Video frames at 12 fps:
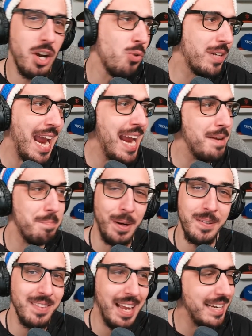Okay,
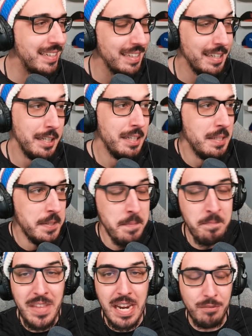but like,
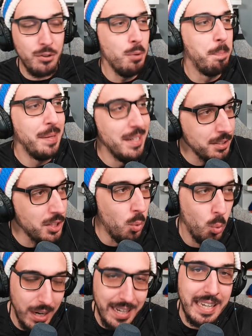if you build a
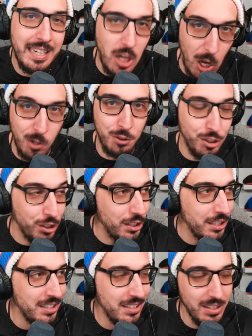winning
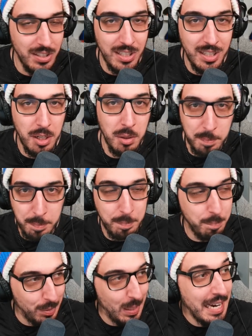culture,
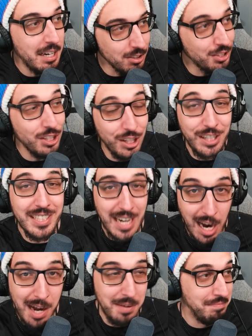players are going to
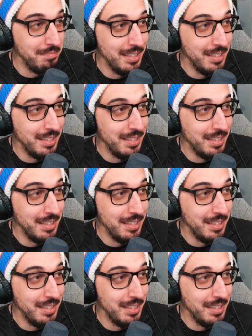come.